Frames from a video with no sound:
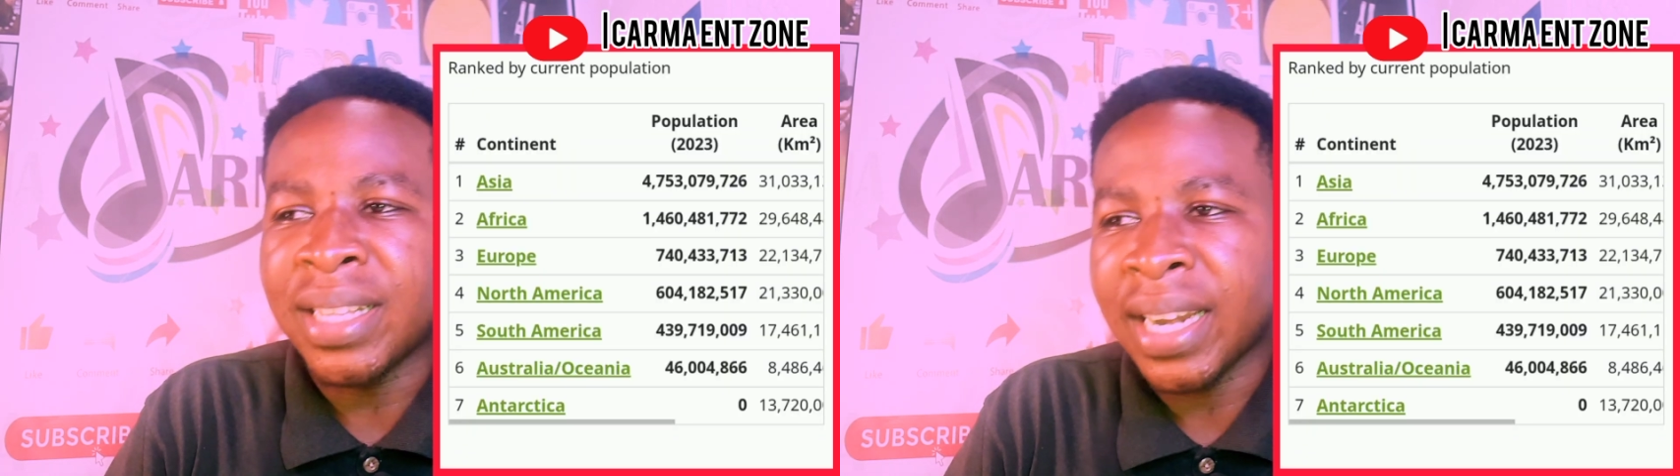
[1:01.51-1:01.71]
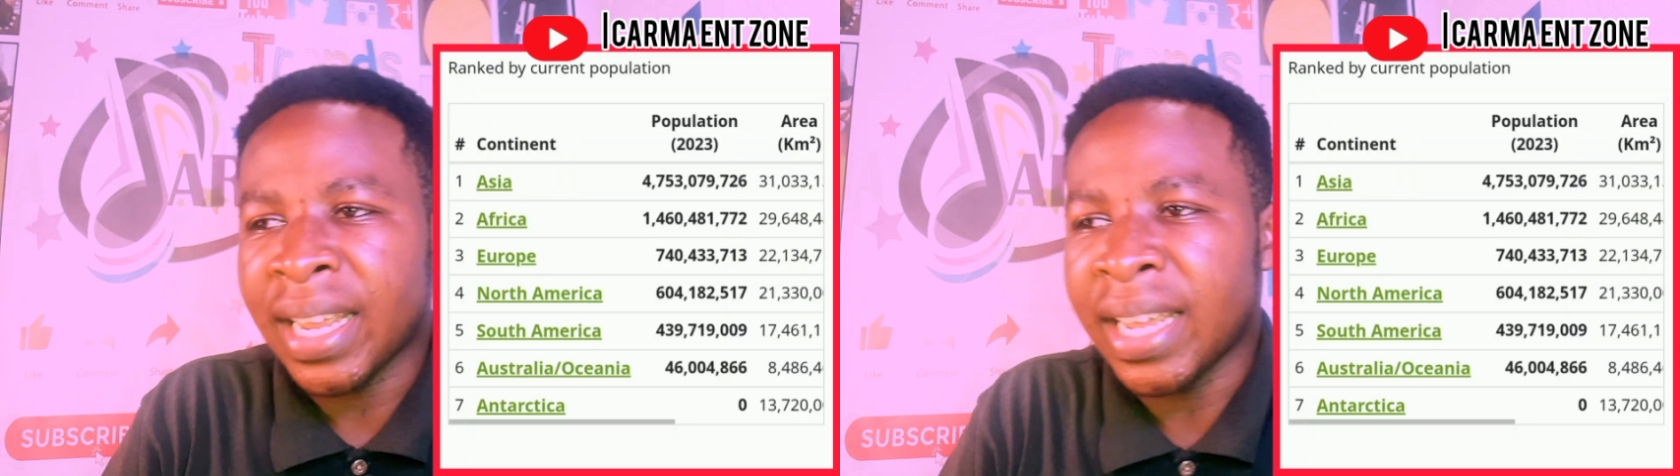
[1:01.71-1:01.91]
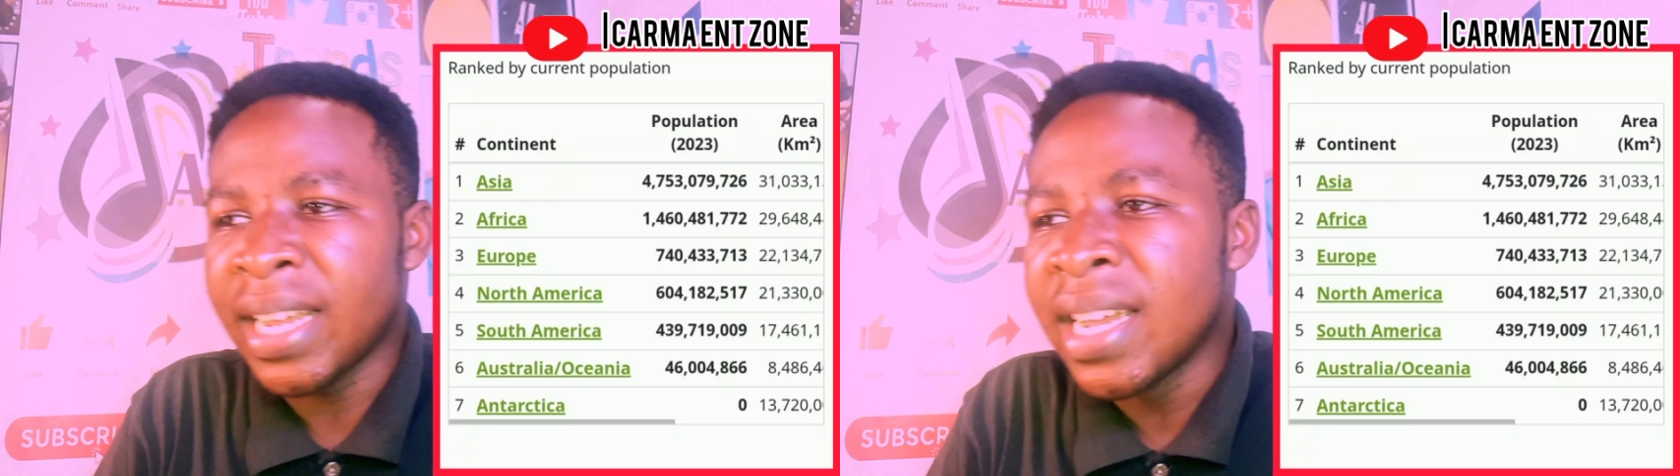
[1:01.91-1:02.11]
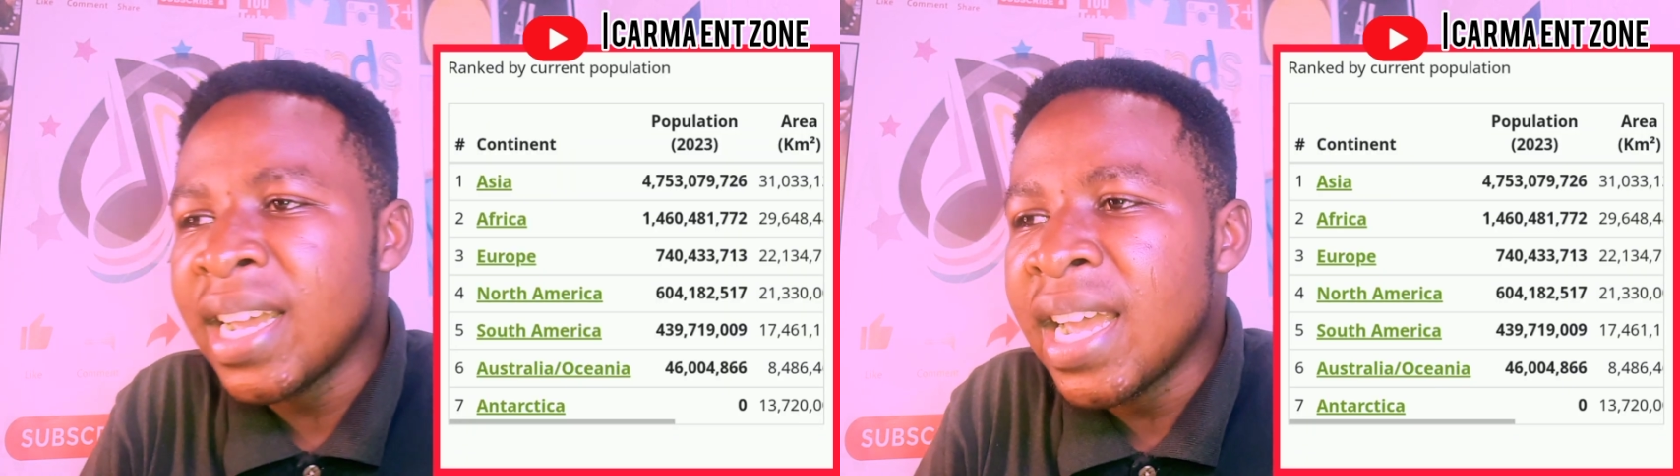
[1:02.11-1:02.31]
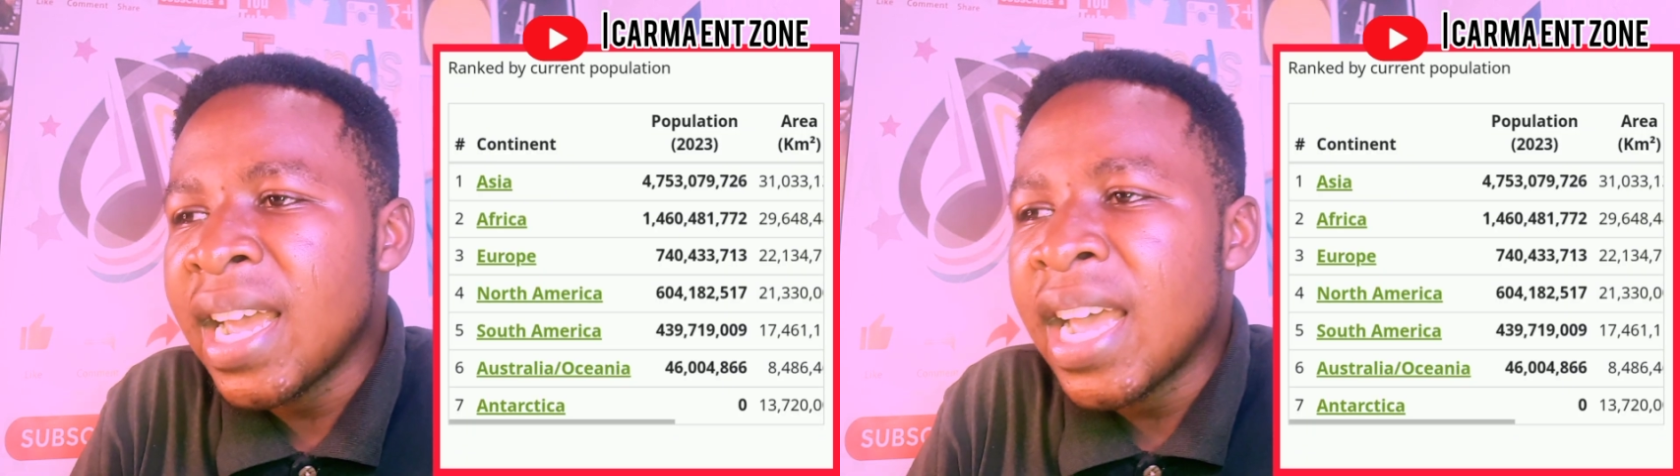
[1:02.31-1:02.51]
three,
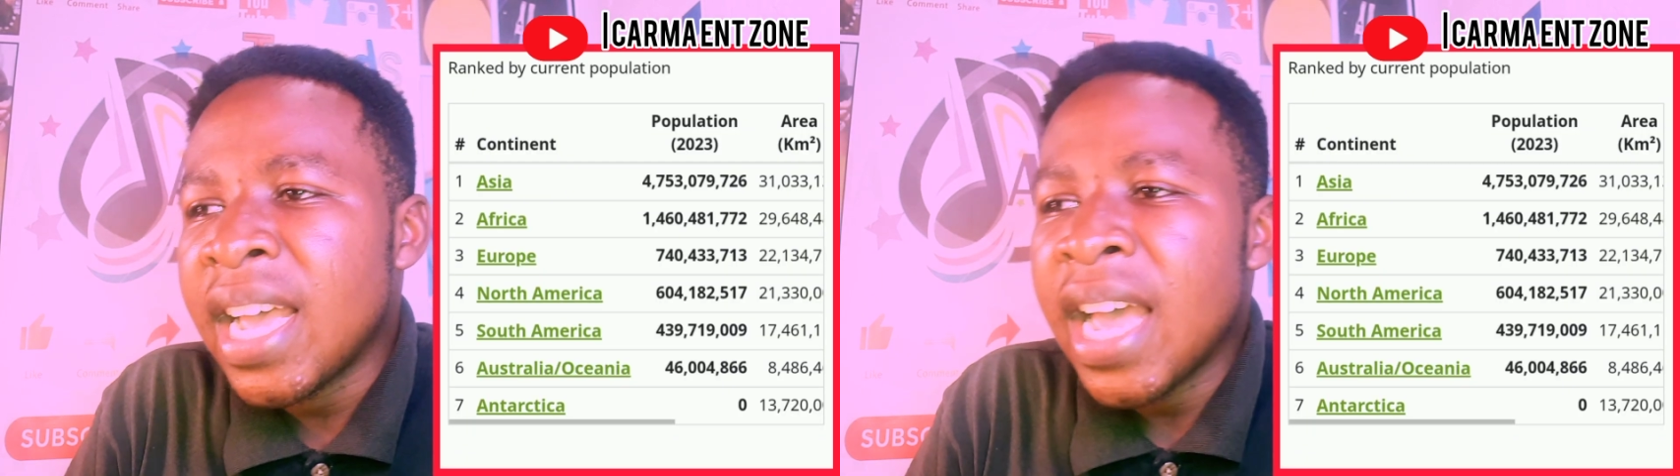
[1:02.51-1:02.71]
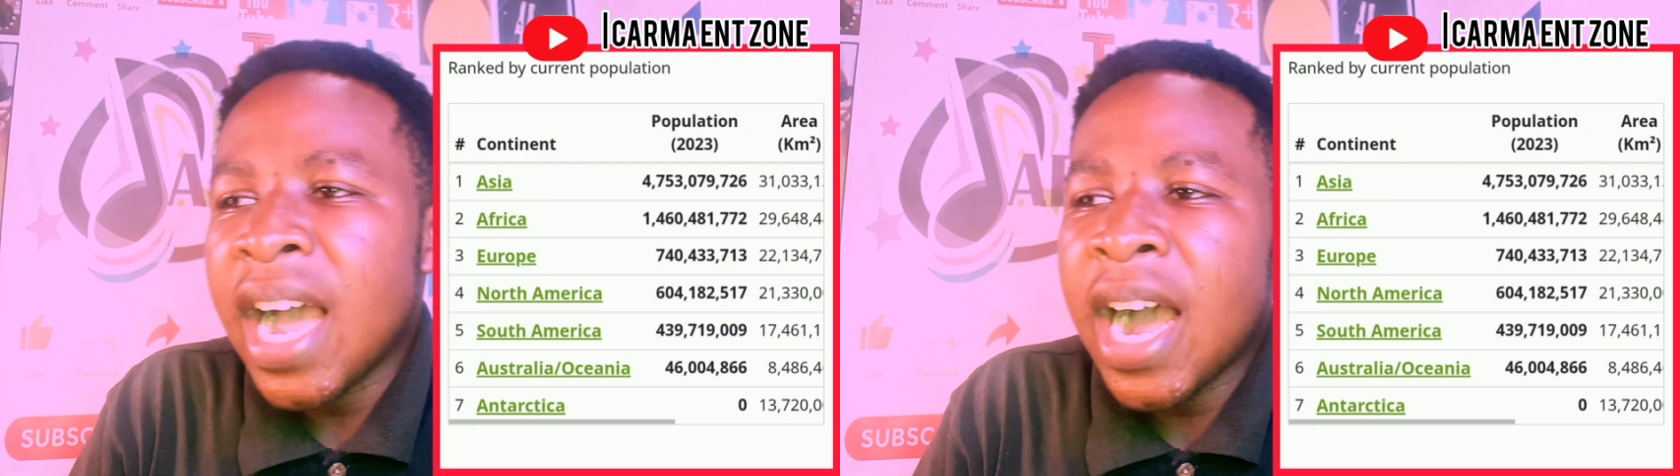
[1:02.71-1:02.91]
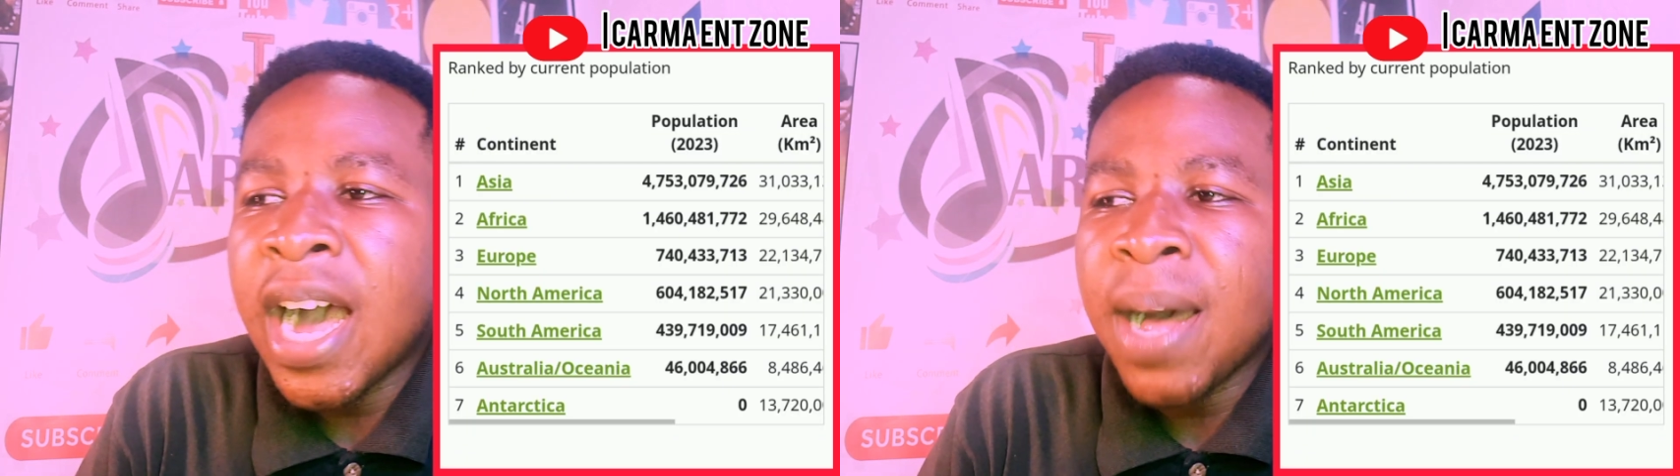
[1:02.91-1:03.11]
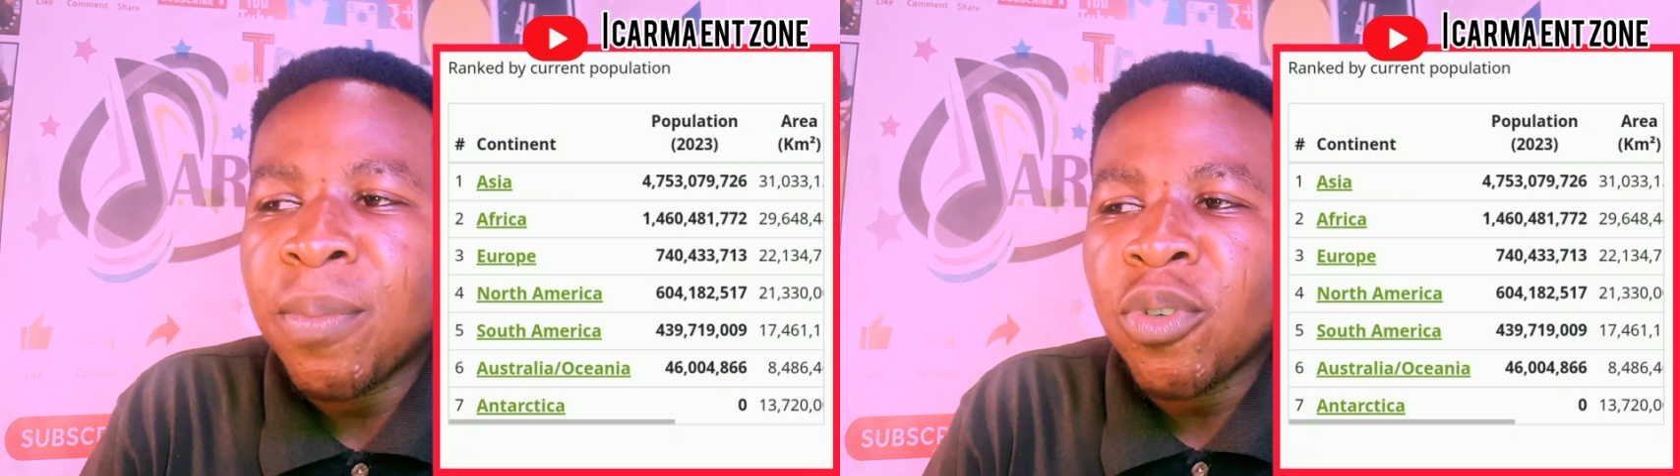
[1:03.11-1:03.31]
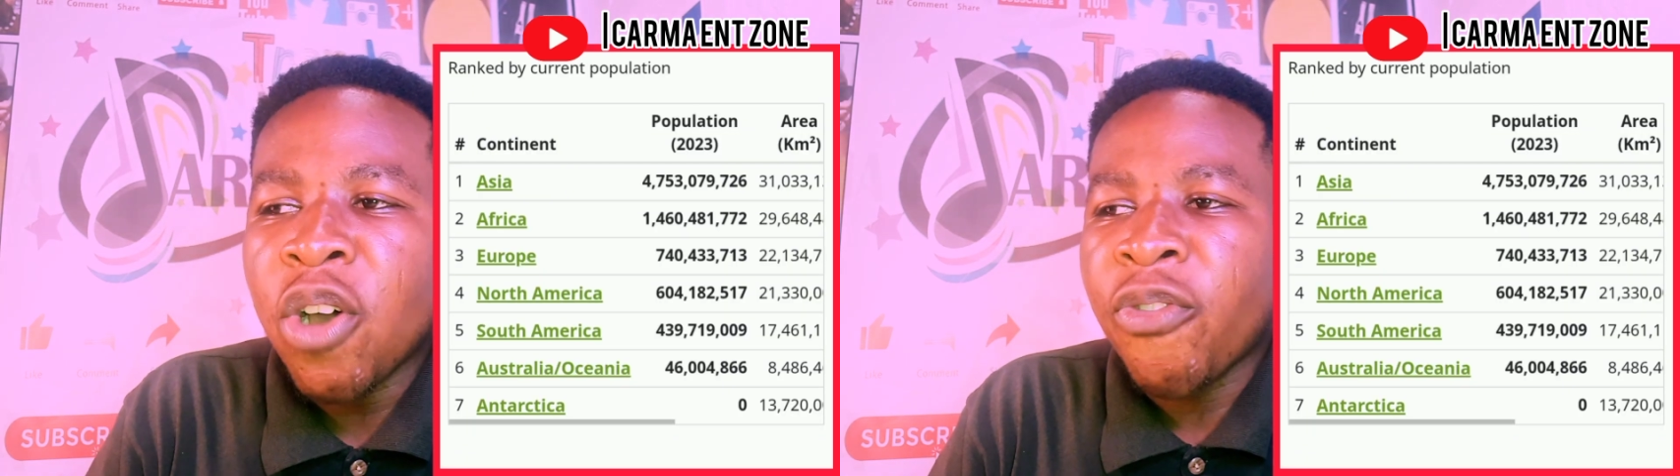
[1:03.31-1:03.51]
um, North